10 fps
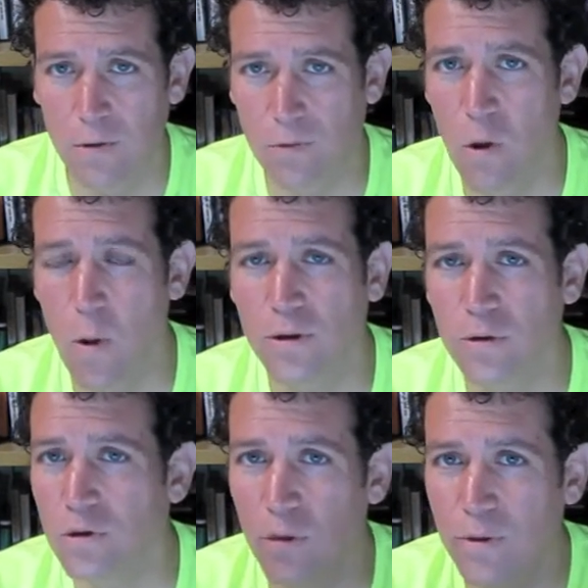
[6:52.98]
go on
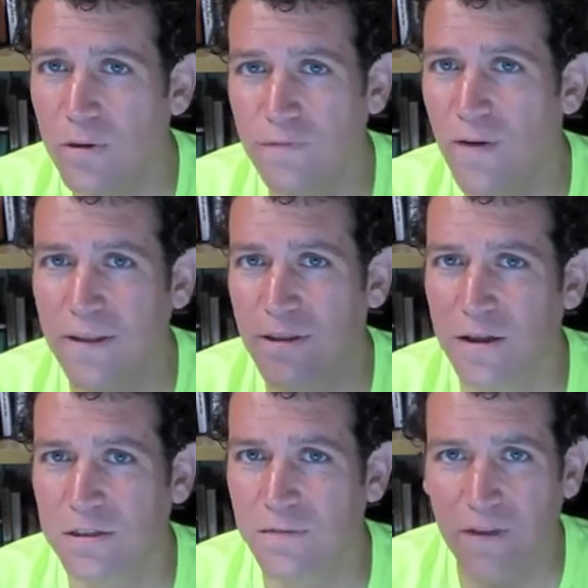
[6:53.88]
YouTube. You can find
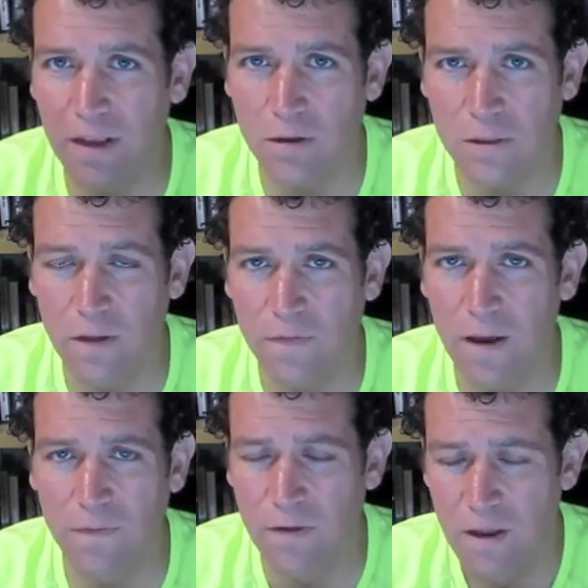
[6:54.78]
tons of videos of,
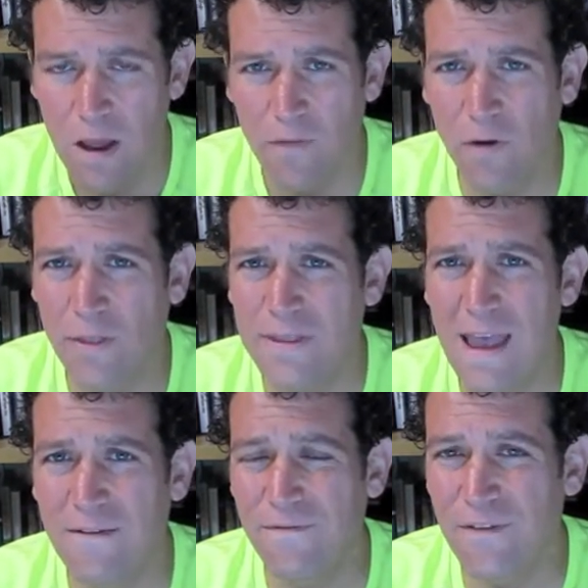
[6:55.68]
of, of all the
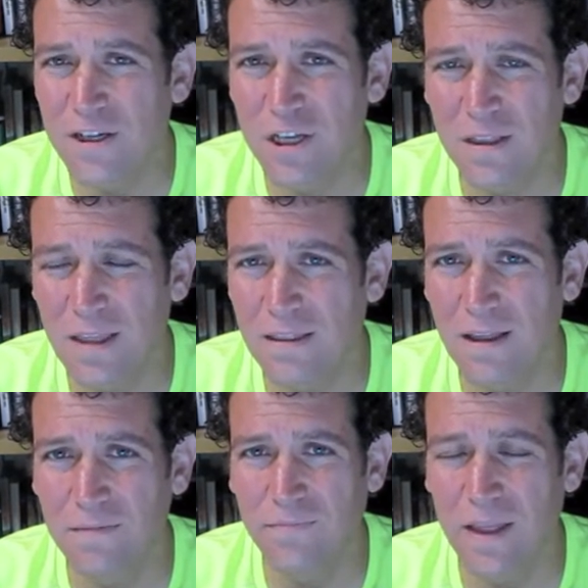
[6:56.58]
dead fish, that, that,
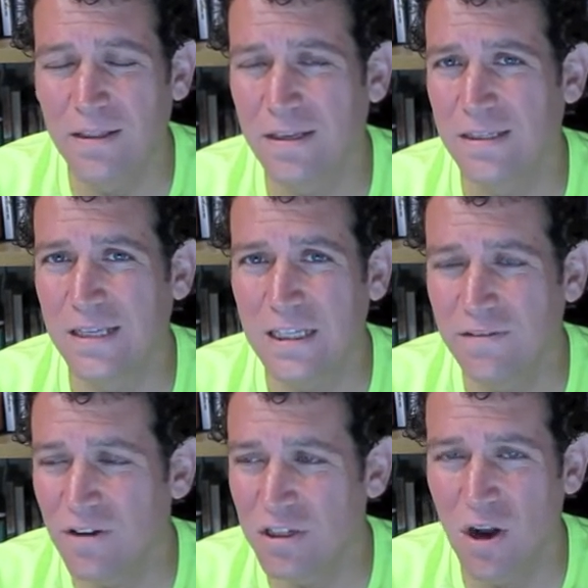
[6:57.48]
that, that the
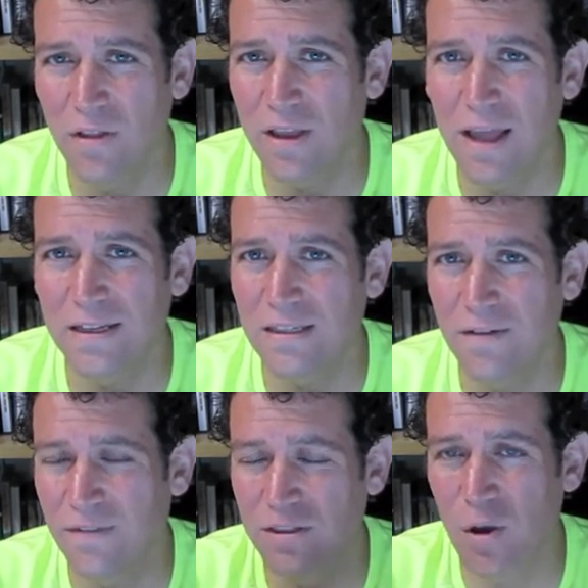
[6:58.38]
diseased fish, and all the kind of
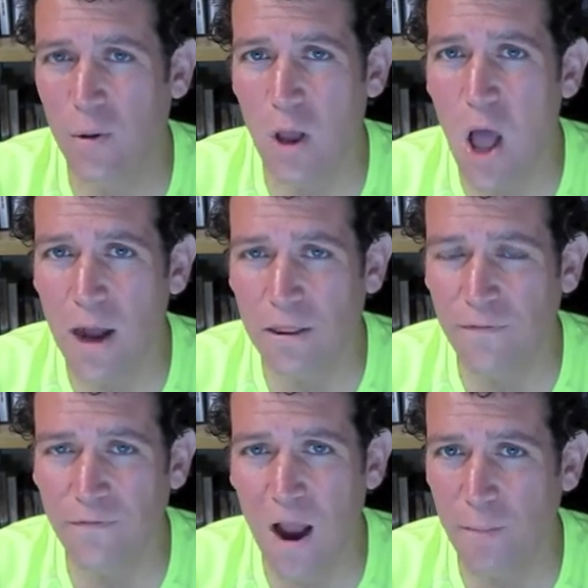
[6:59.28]
stuff that's going on at the
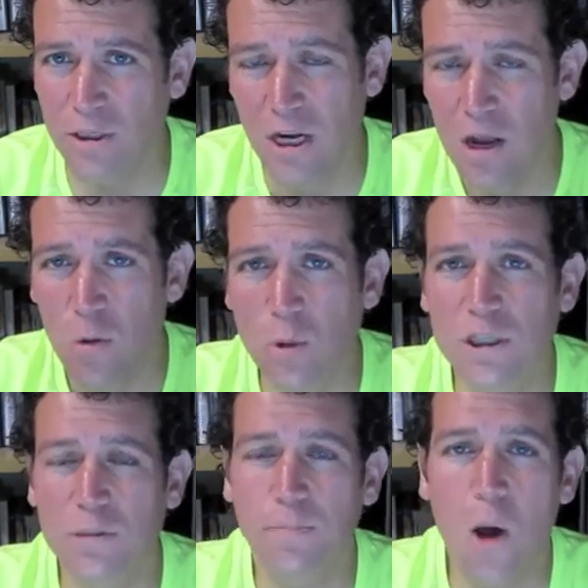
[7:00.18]
farm, which which
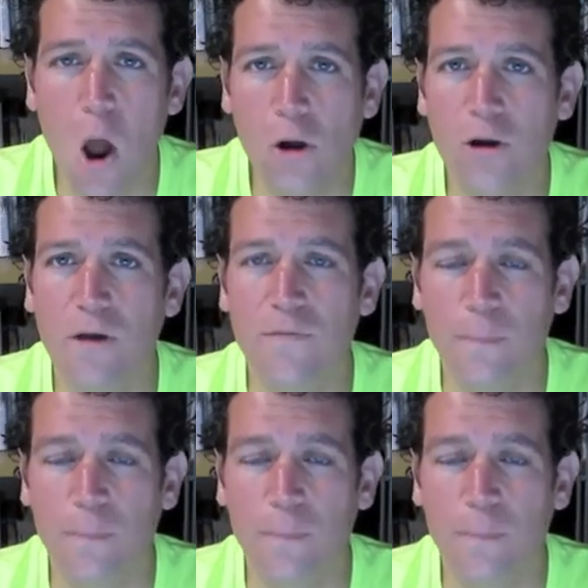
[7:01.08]
is part of the